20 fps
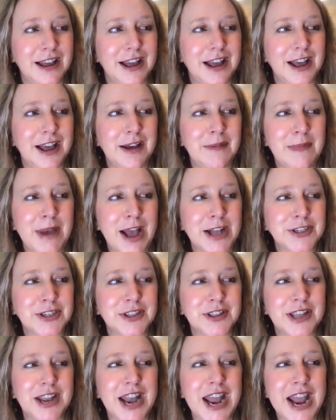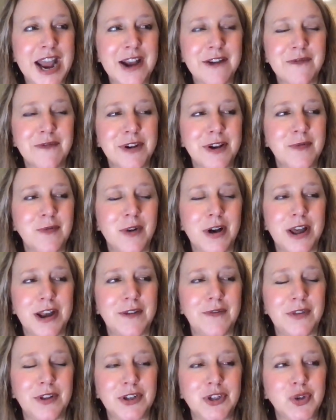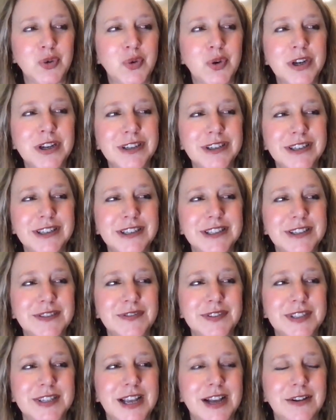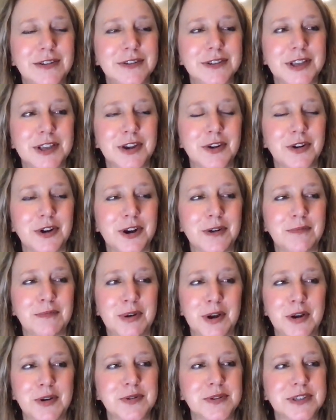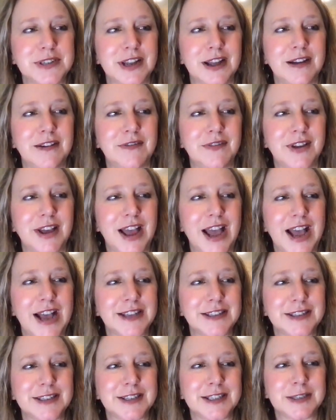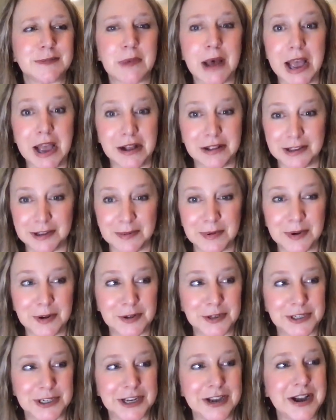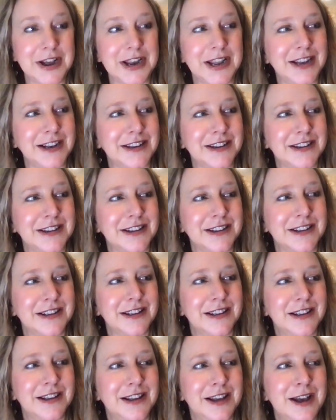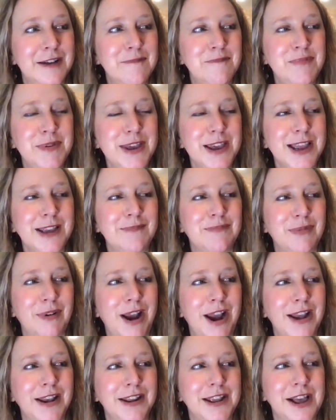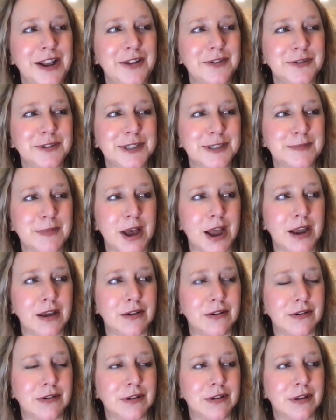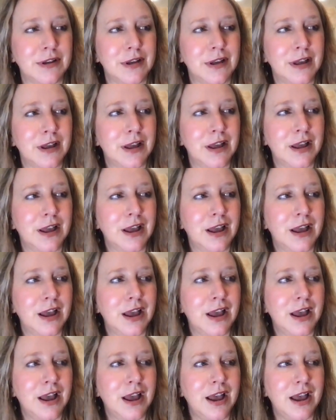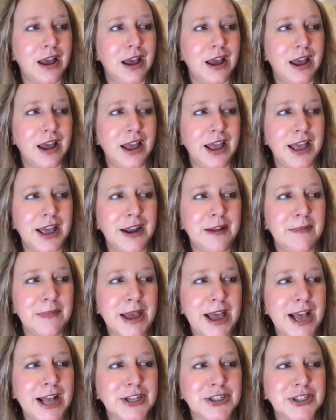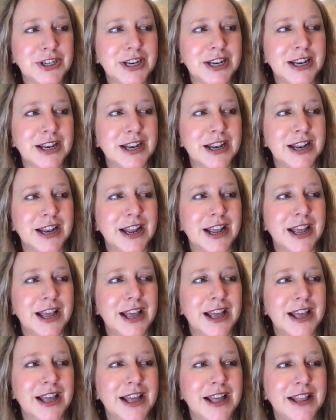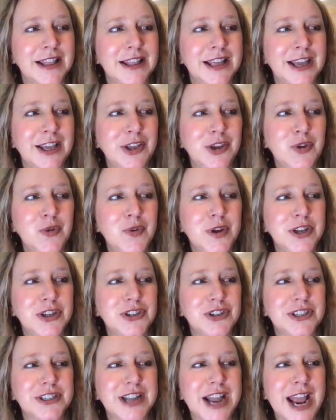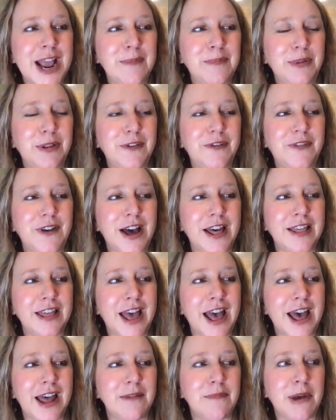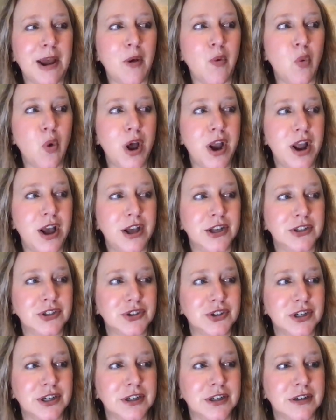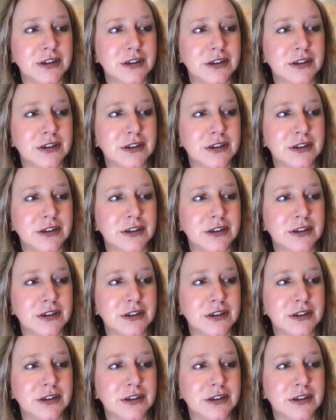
Imagine that every one of the trillions of cells that you're composed of has a smile emoji on it, a big, bright yellow smile. And imagine that you can just amplify that by 100.